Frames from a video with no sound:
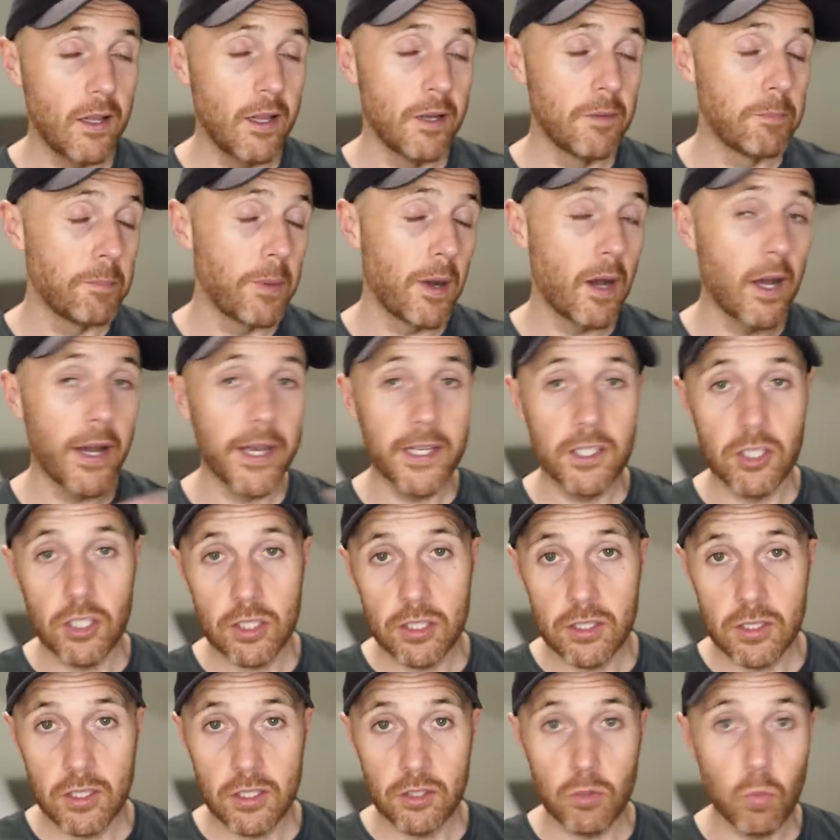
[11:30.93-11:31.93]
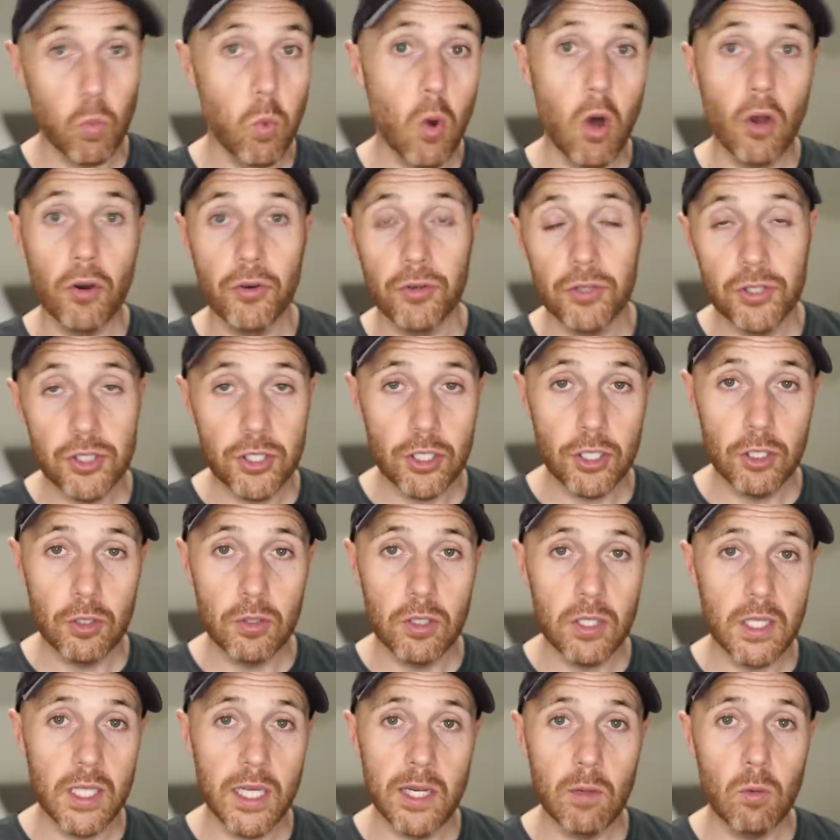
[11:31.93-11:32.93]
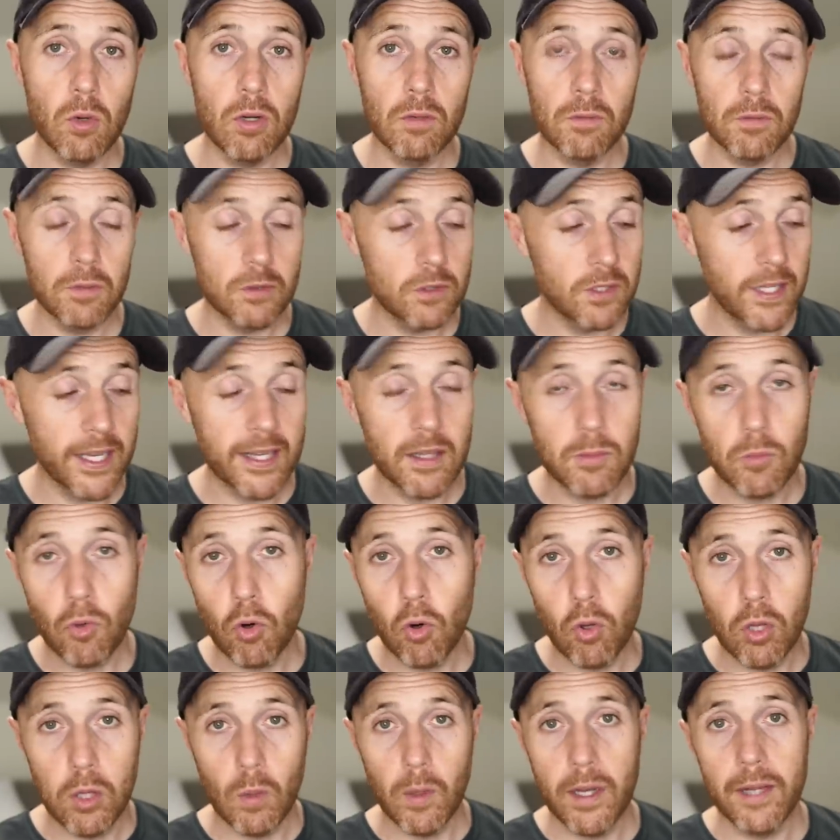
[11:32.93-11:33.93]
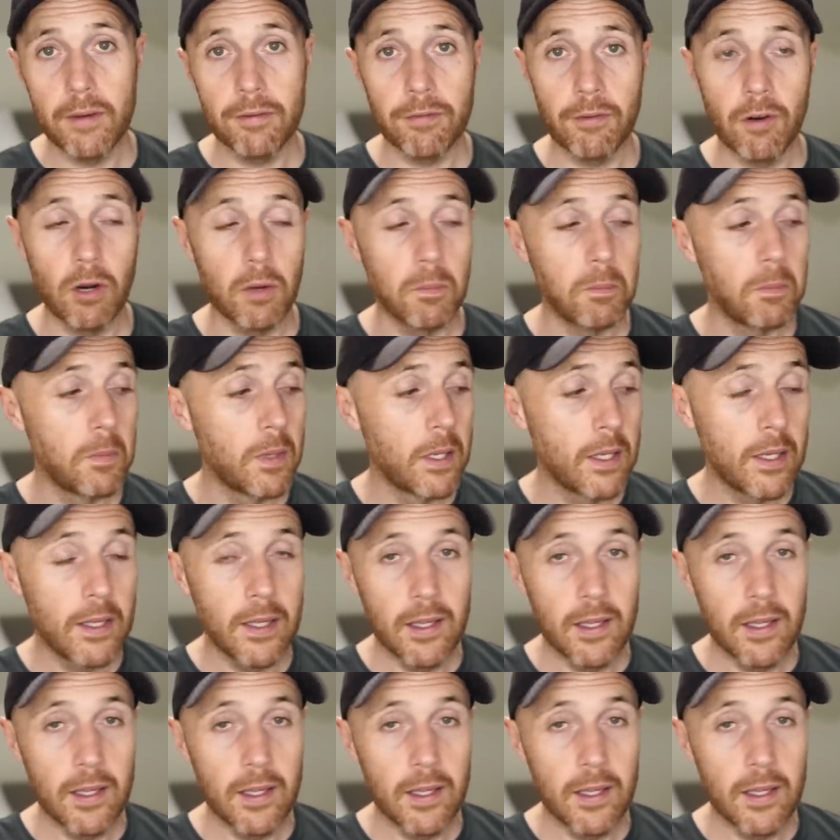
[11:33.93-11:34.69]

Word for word: and buy just as one shoe that they want to take them all the way from